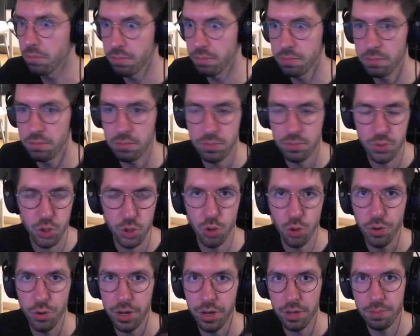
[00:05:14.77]

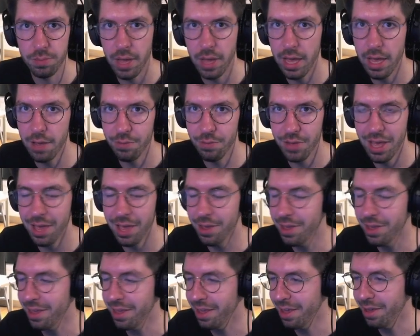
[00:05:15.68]

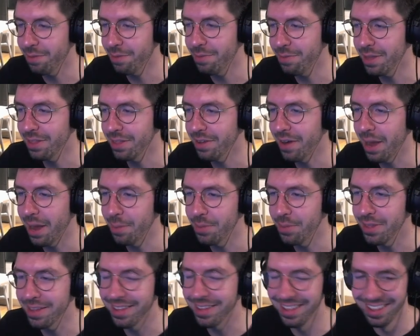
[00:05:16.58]
AFK thing there
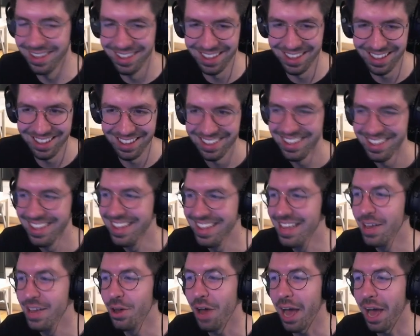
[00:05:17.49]
happening.
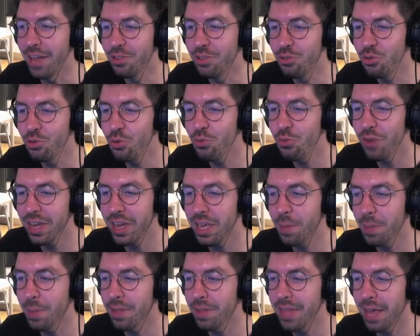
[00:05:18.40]
I do
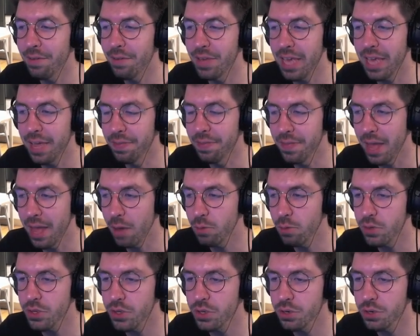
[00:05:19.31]
recommend having
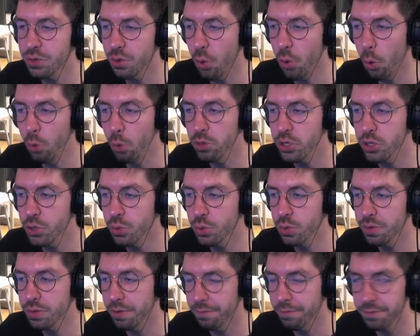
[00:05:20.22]
announcer
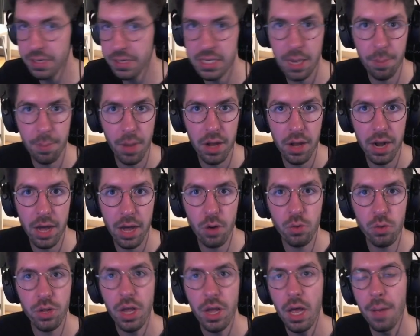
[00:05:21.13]
also
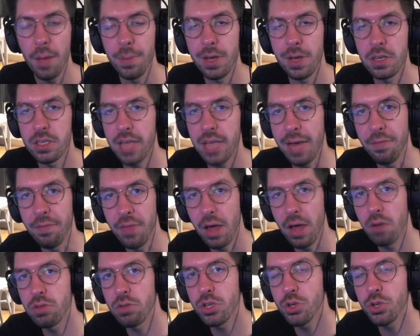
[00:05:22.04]
semi-loud, because the
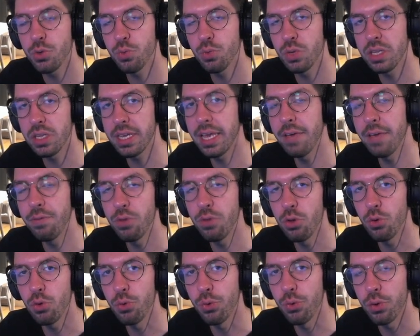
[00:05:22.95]
announcer will give
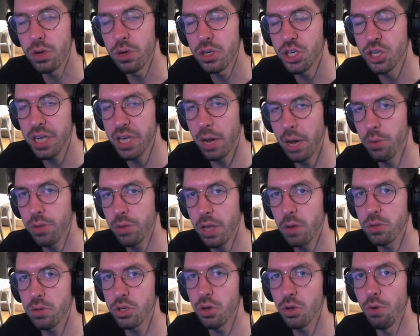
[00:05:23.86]
you shout
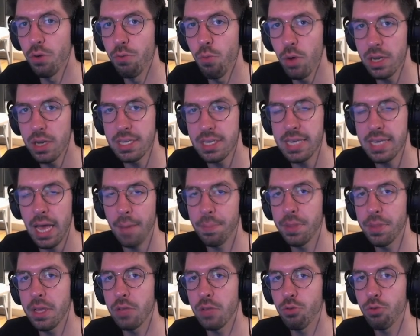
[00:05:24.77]
outs of what is
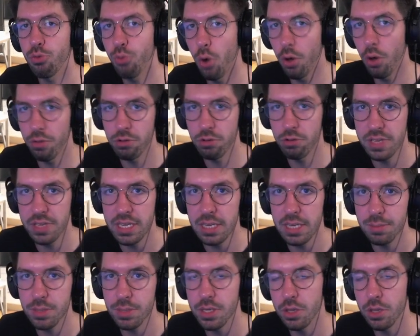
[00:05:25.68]
happening to other
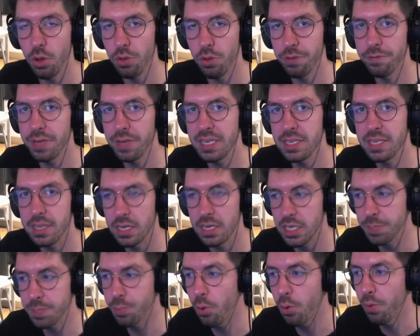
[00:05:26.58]
teams and other things that are
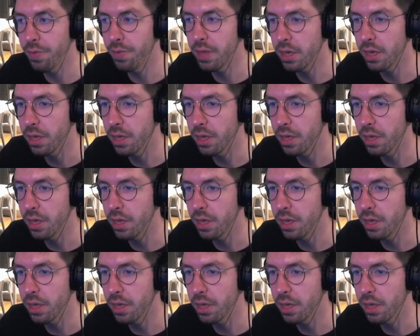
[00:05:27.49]
spawning.